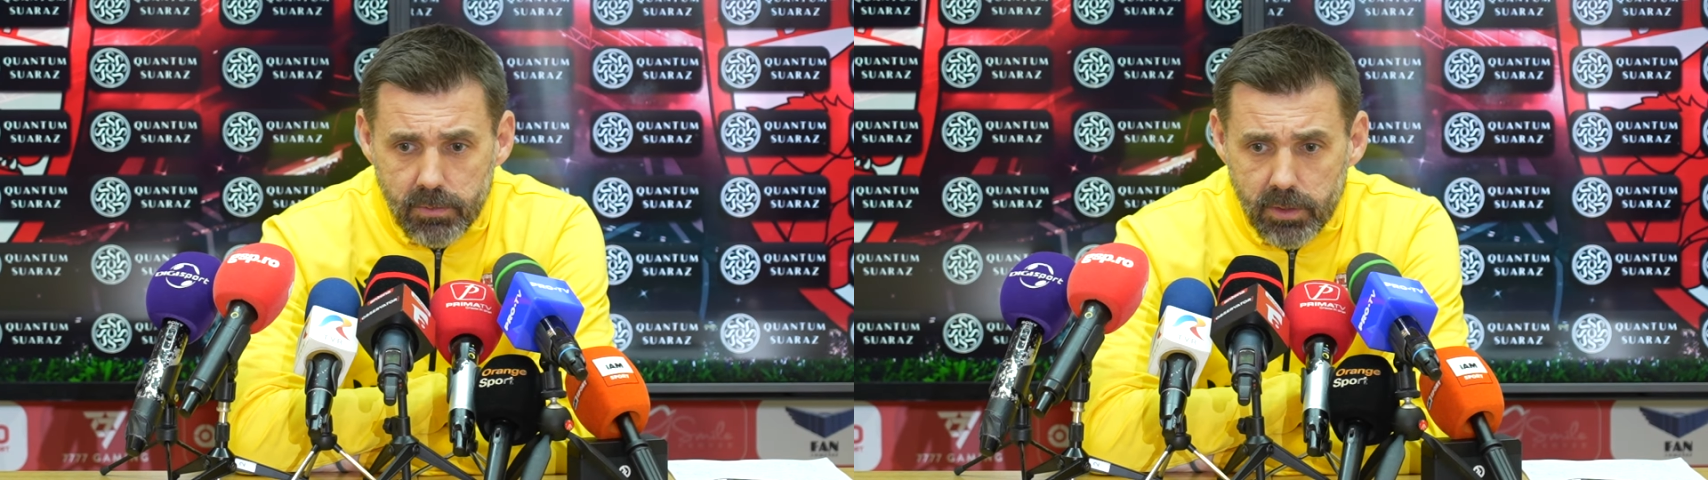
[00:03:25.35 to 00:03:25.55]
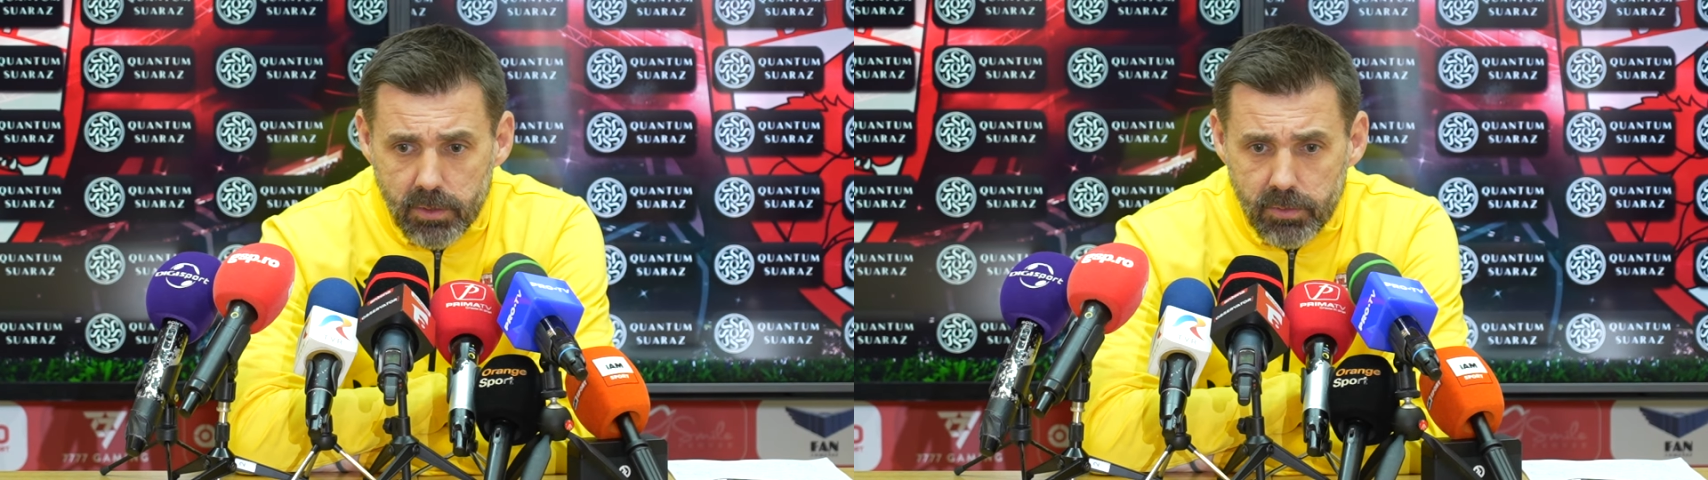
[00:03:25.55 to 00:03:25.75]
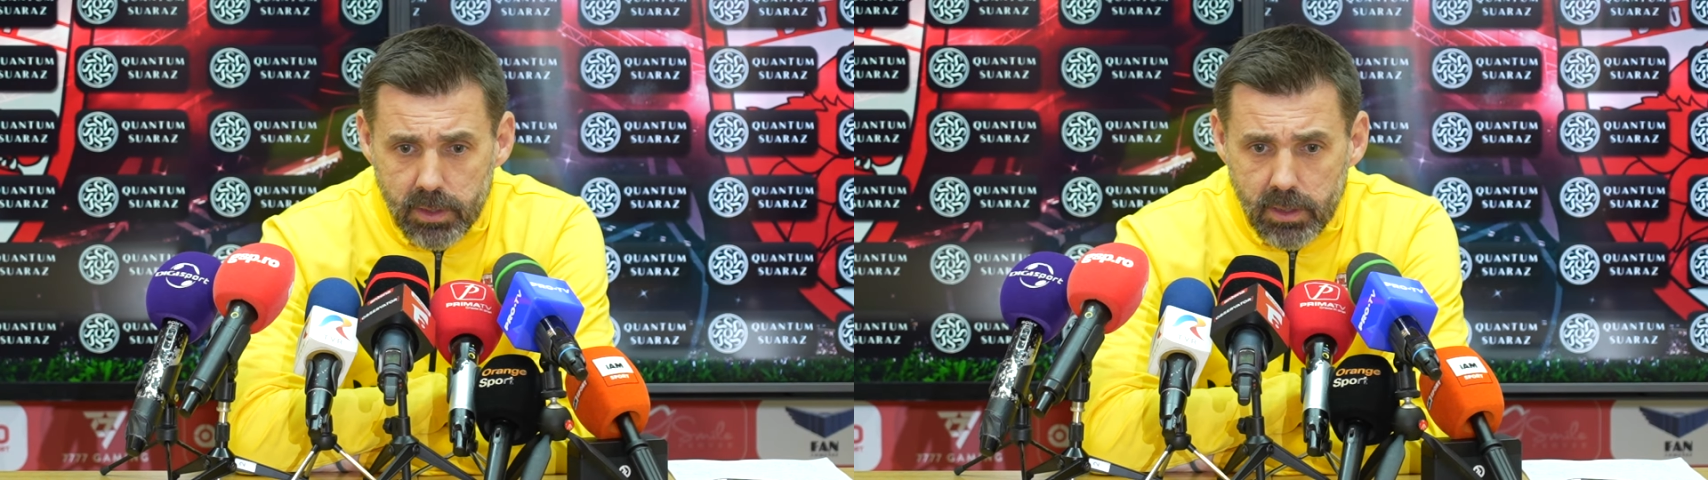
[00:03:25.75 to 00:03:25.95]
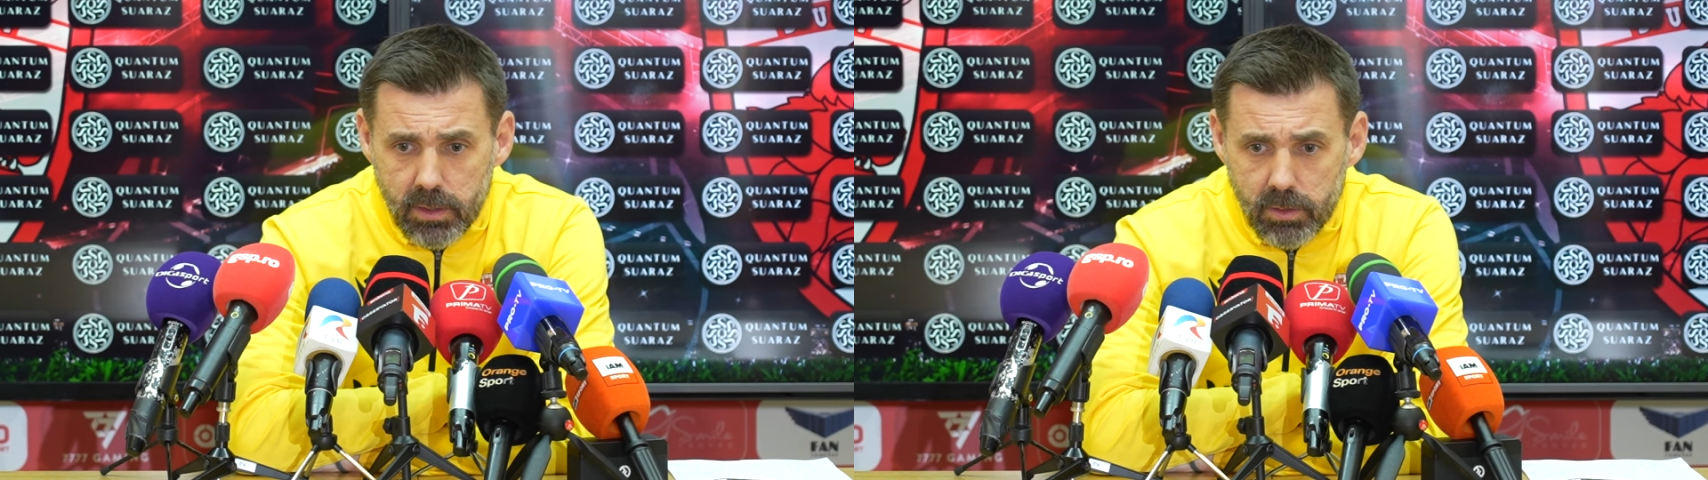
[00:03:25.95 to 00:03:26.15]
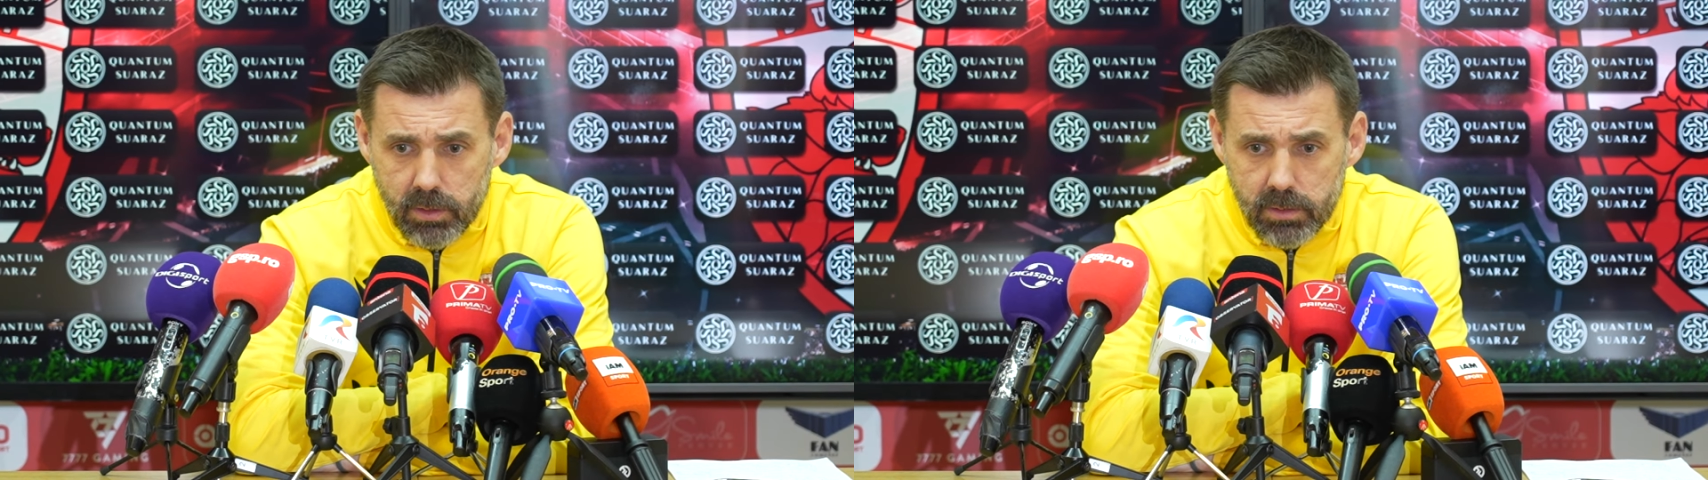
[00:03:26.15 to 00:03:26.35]
we are
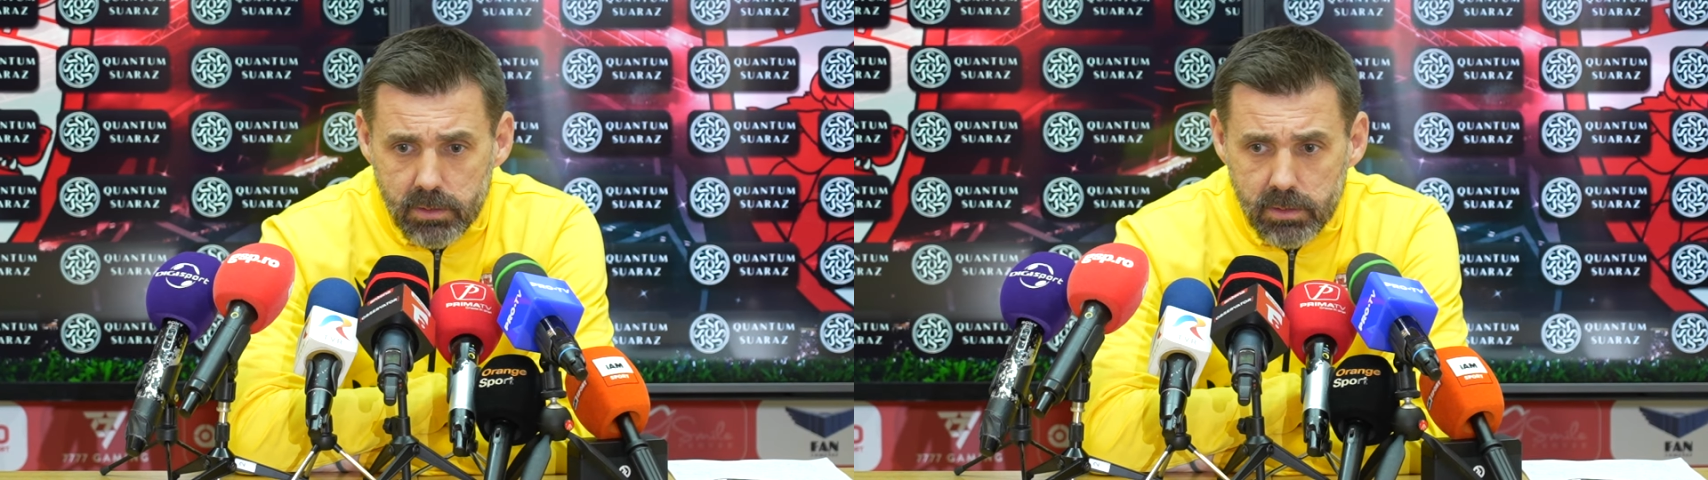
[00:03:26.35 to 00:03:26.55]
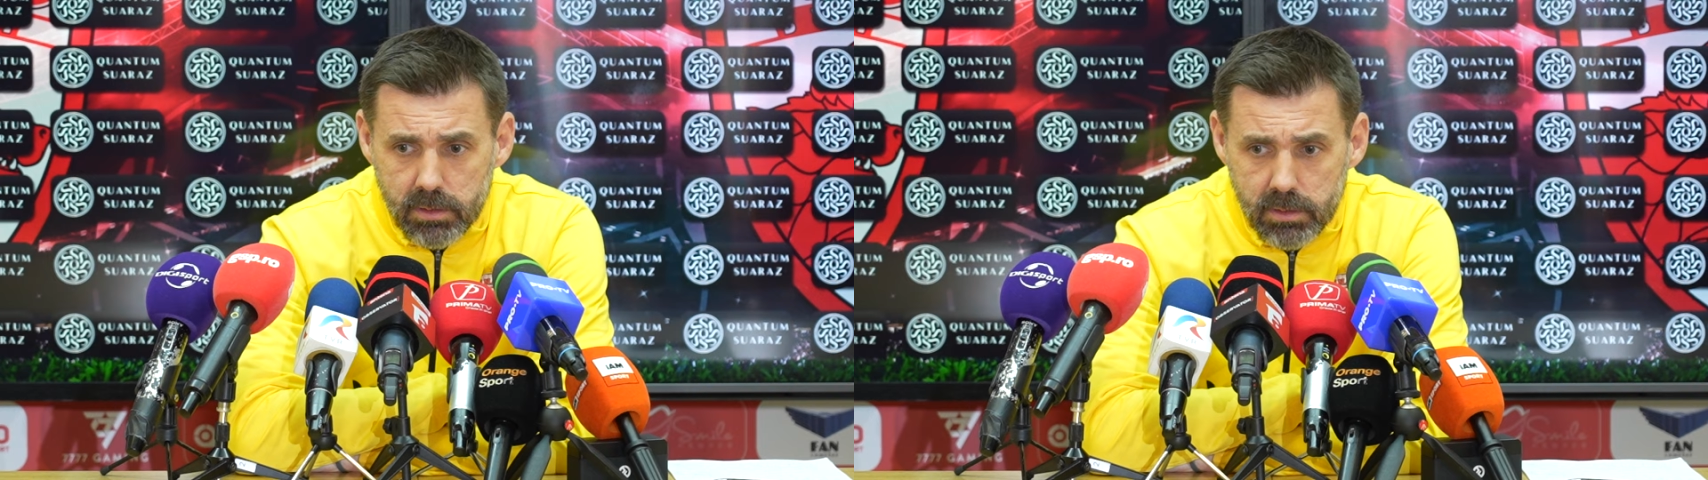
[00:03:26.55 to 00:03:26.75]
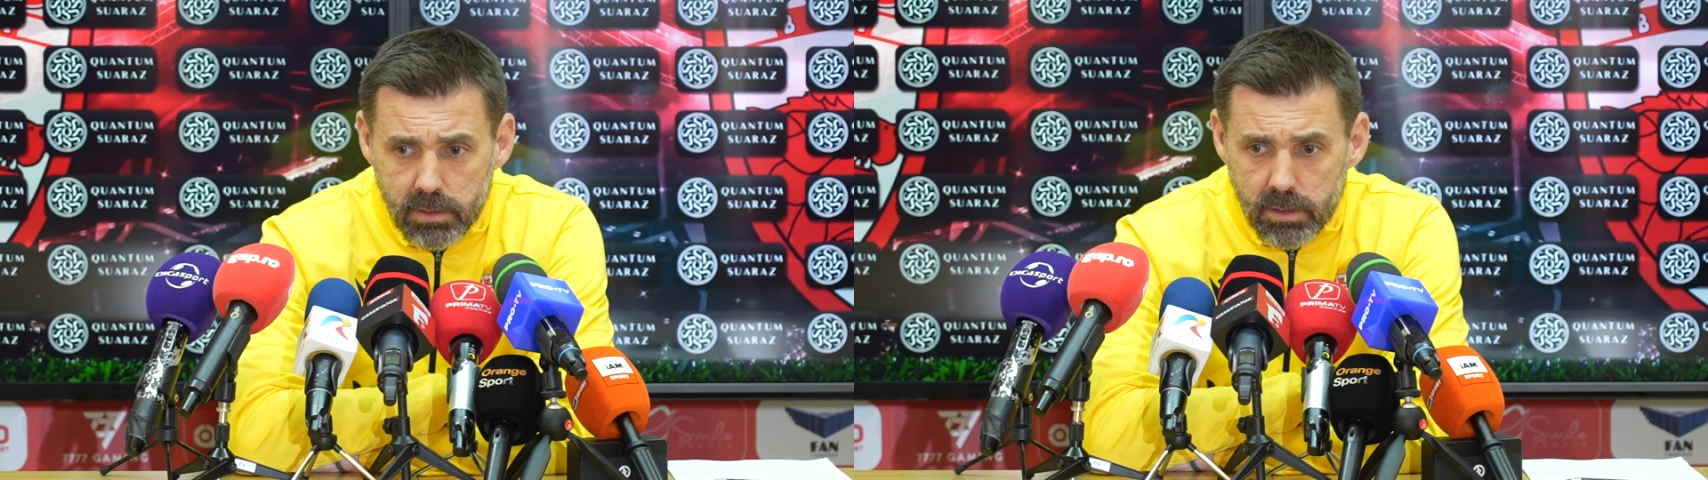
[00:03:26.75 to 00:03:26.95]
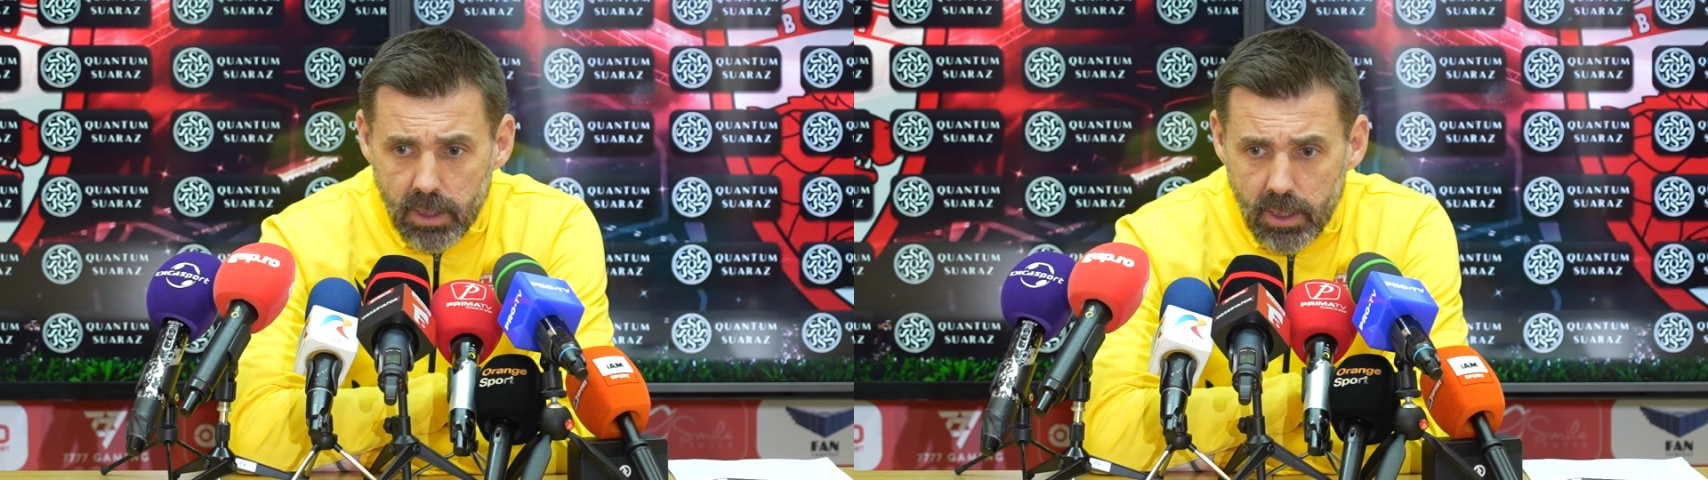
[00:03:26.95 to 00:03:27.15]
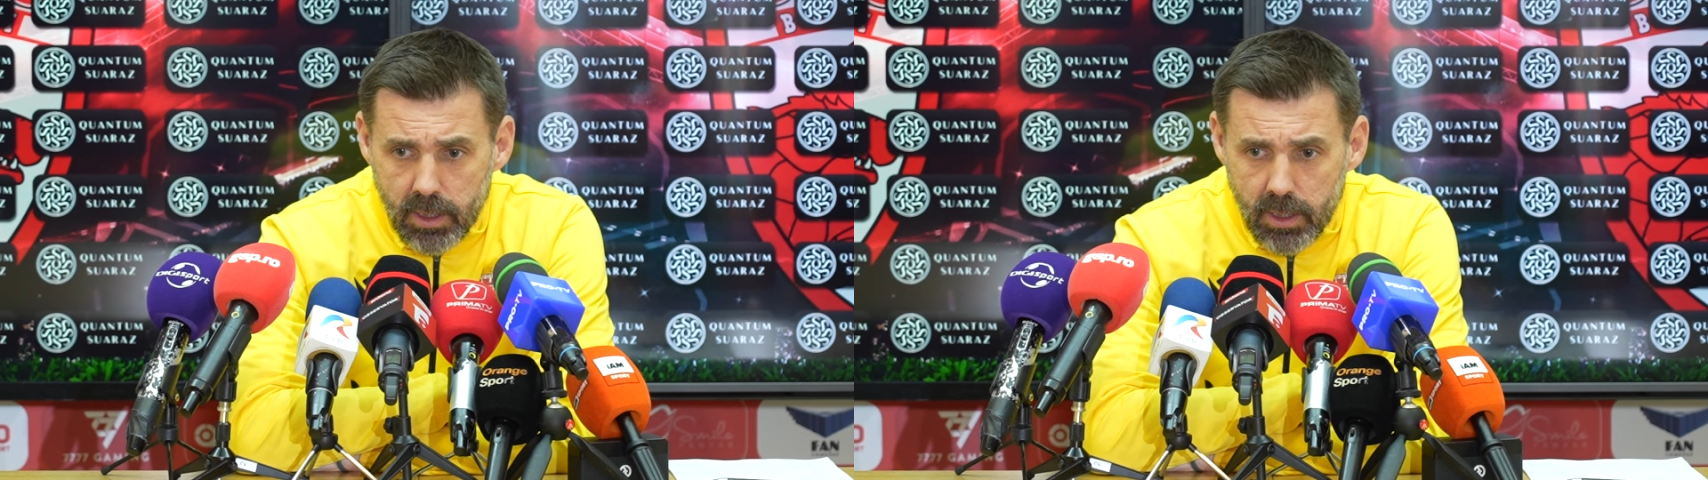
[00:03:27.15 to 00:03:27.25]
working on the